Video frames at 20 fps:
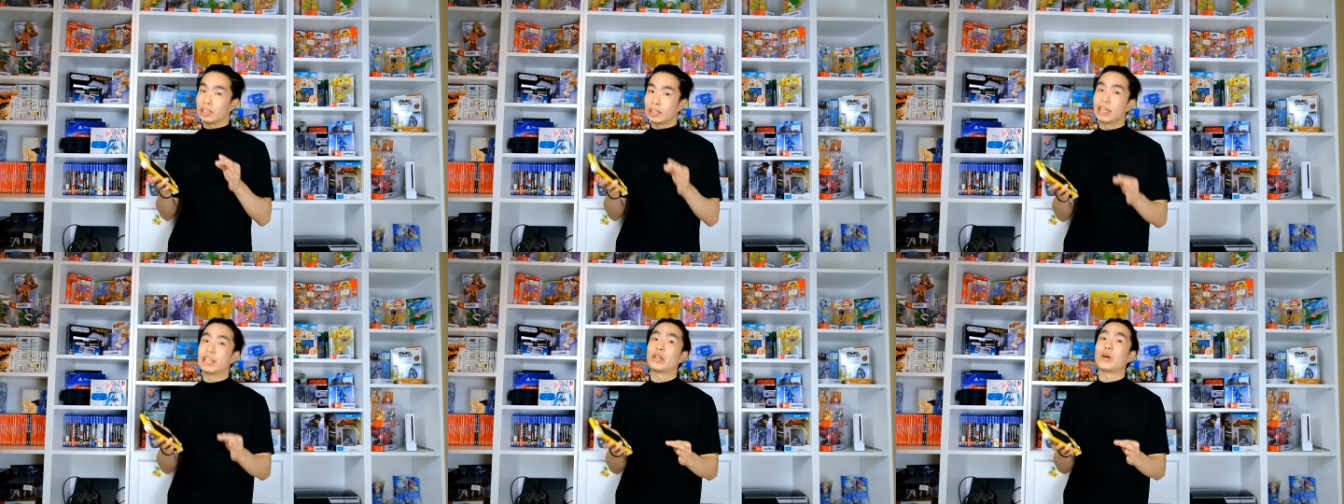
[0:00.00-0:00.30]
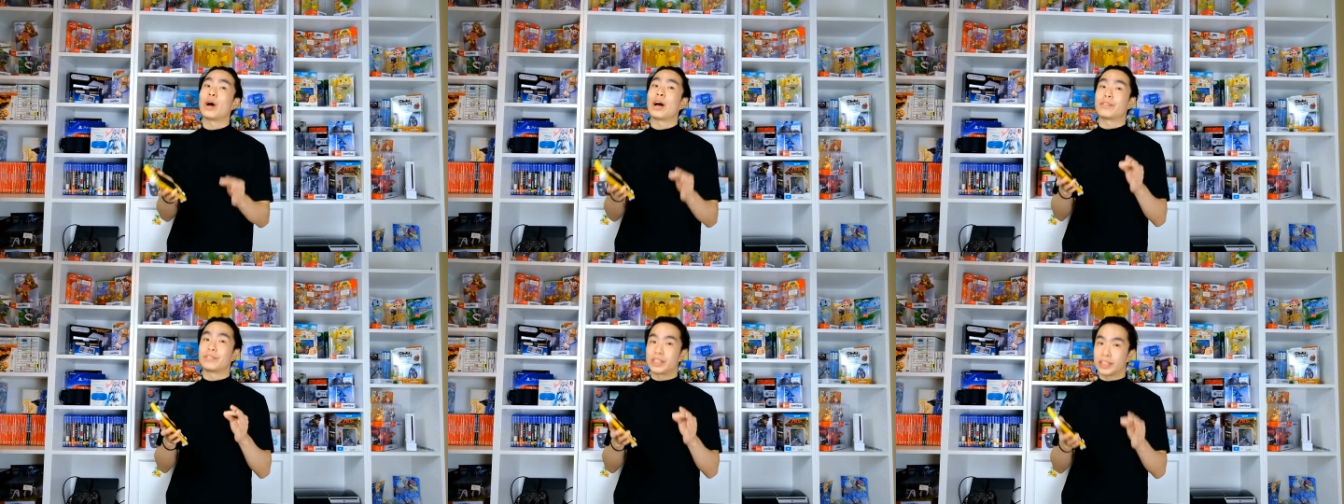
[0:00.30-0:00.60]

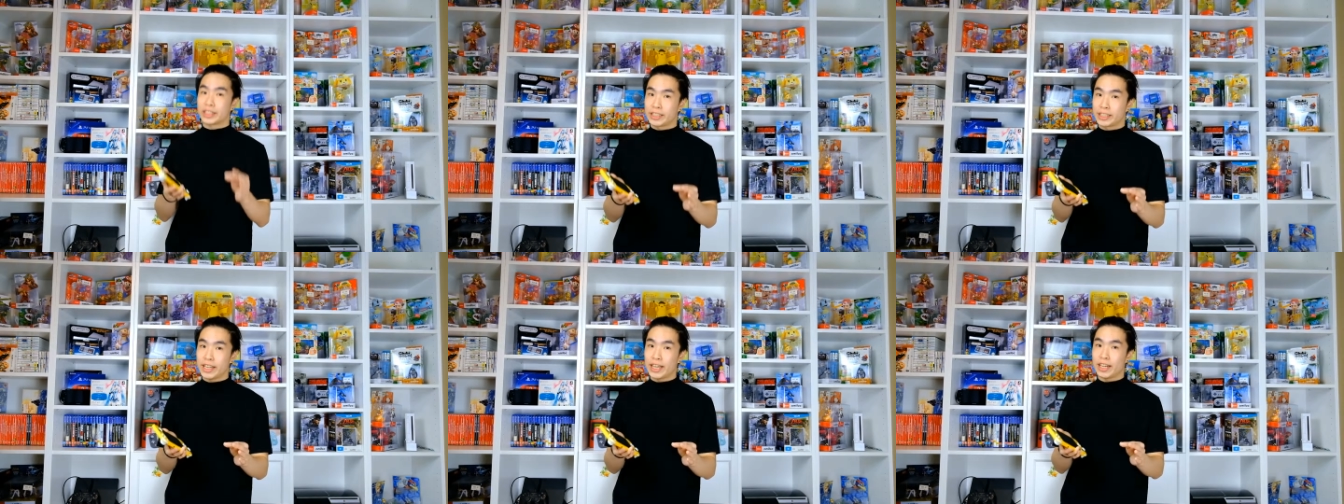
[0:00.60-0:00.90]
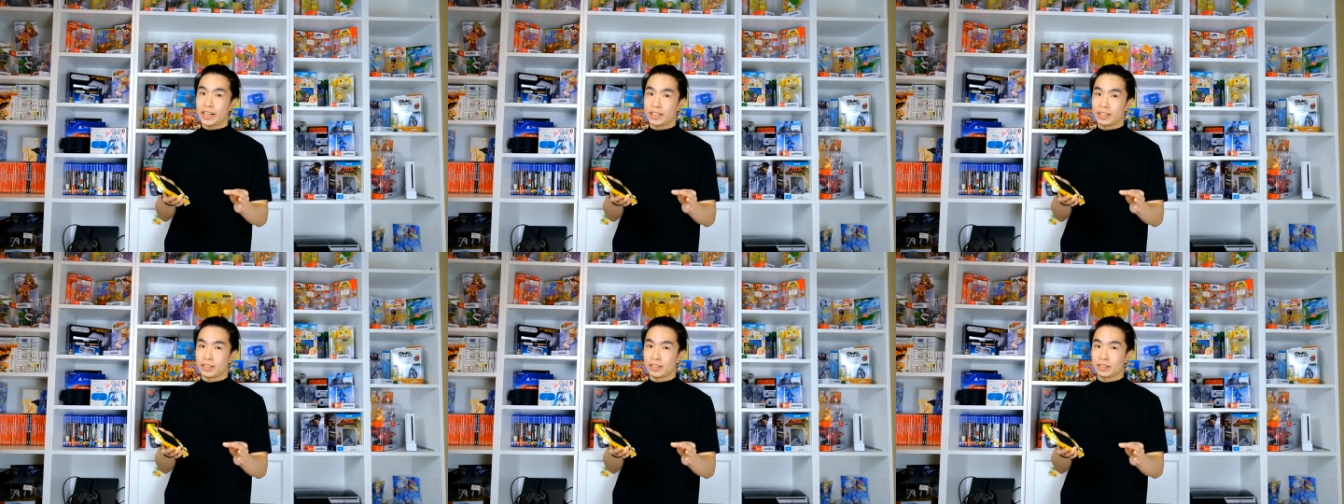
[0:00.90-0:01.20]
Nintendo have
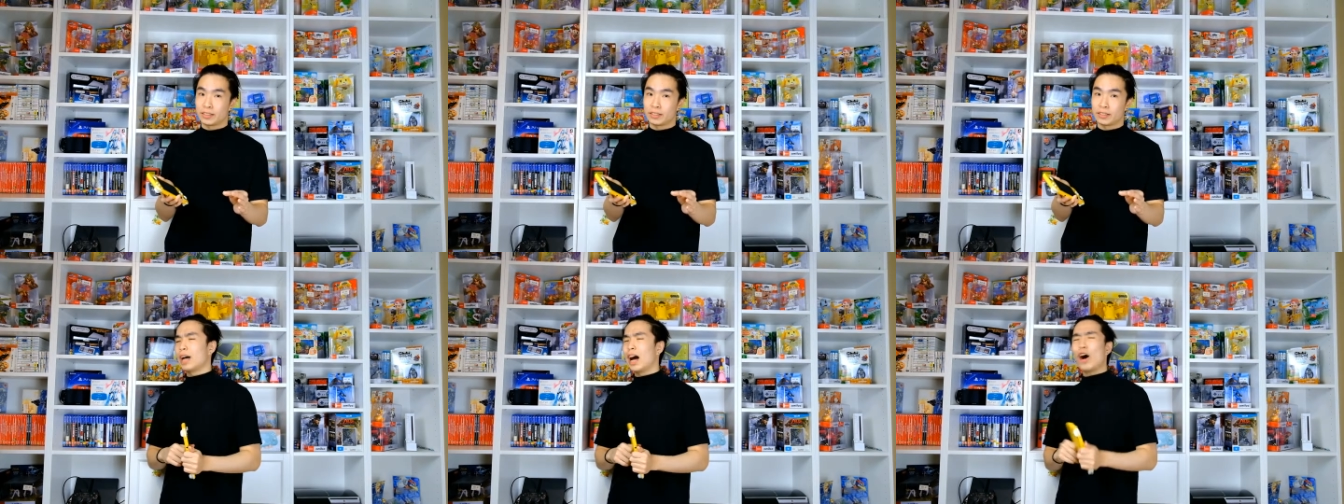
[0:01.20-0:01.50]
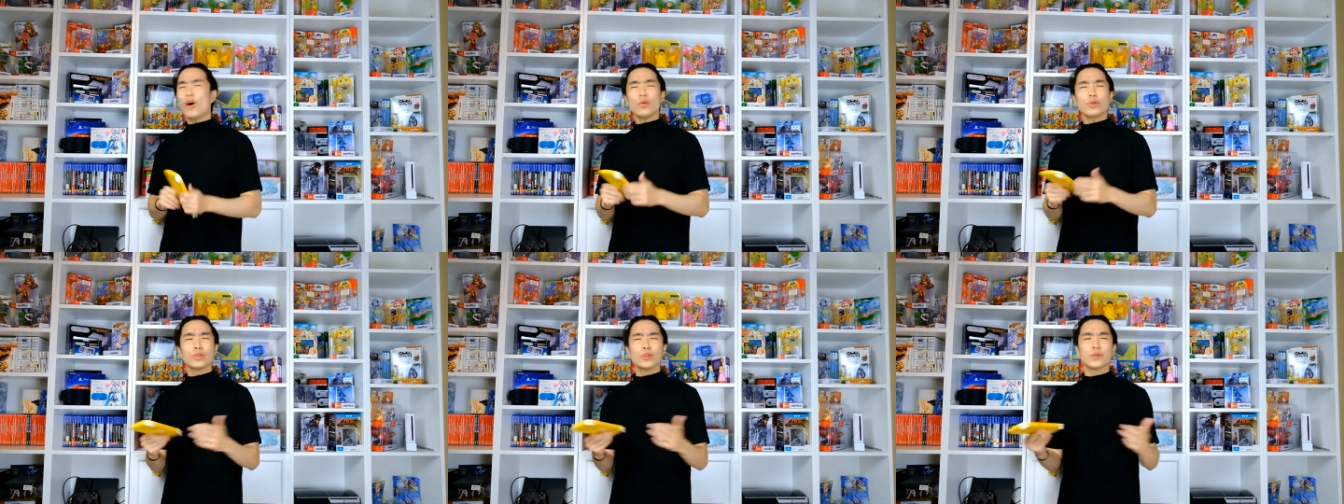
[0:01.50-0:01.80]
succeeded.
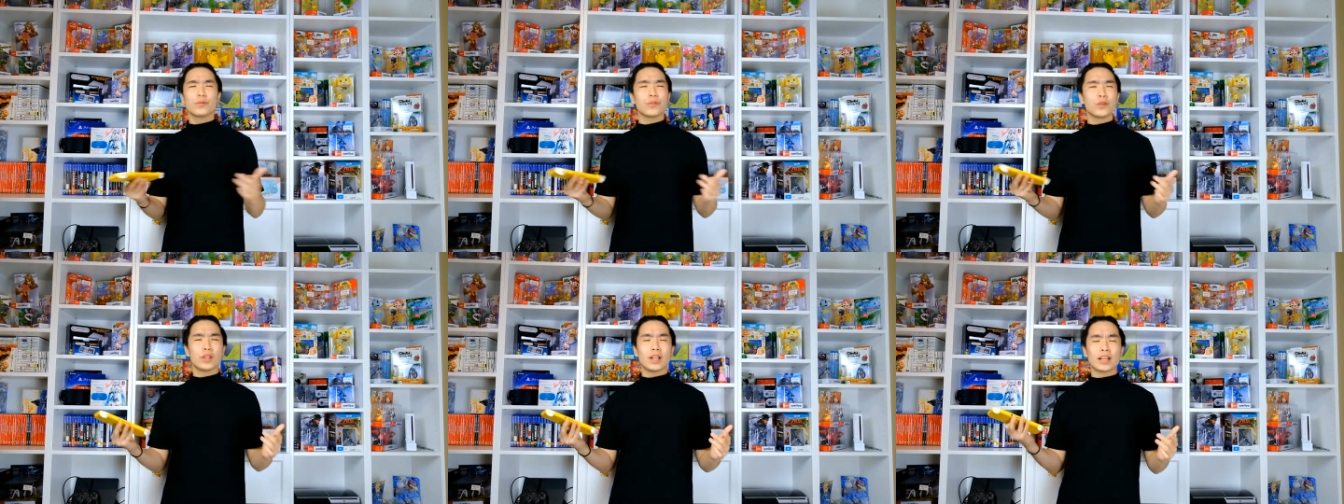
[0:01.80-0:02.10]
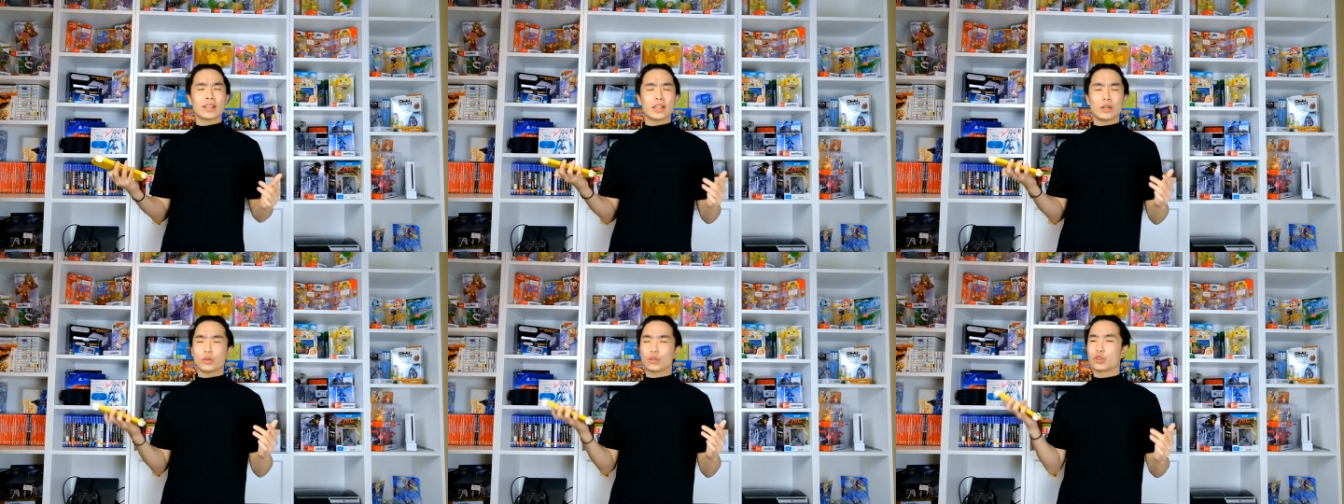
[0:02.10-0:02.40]
I also
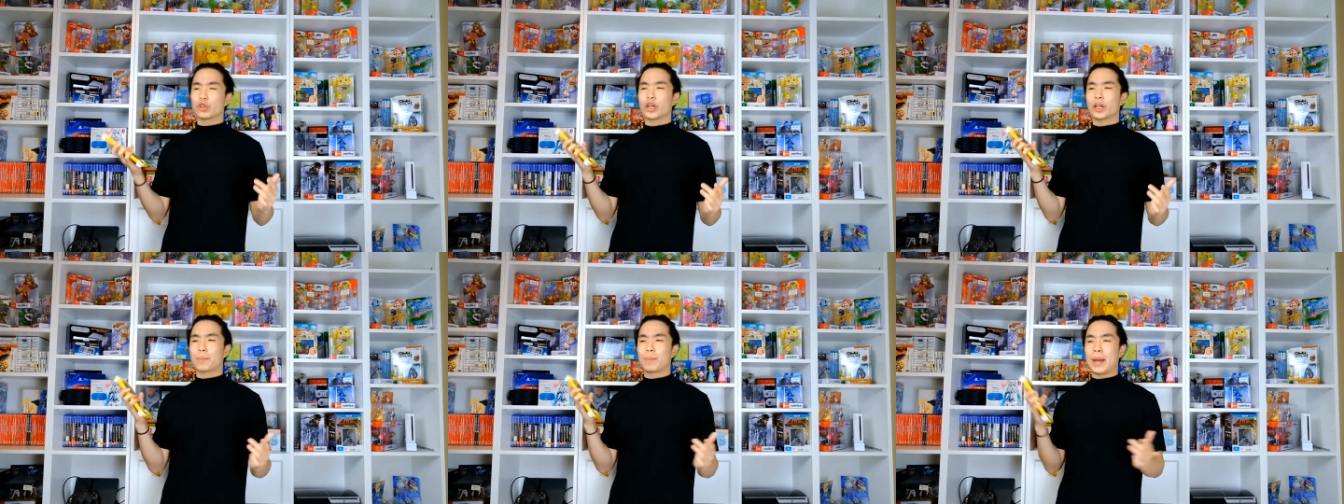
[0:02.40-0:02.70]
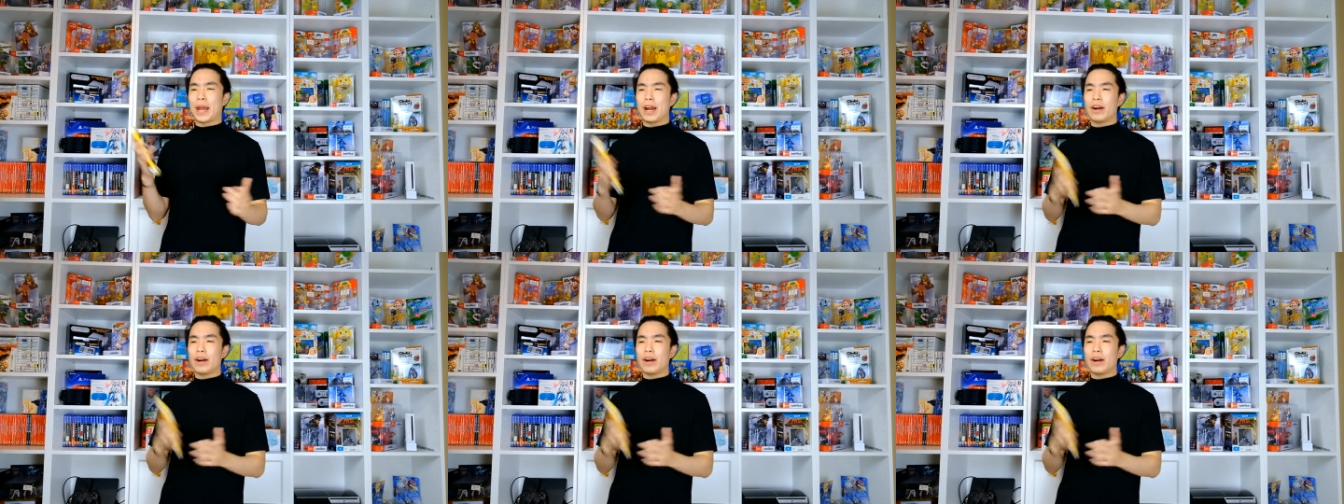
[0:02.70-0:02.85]
feel like they'll trick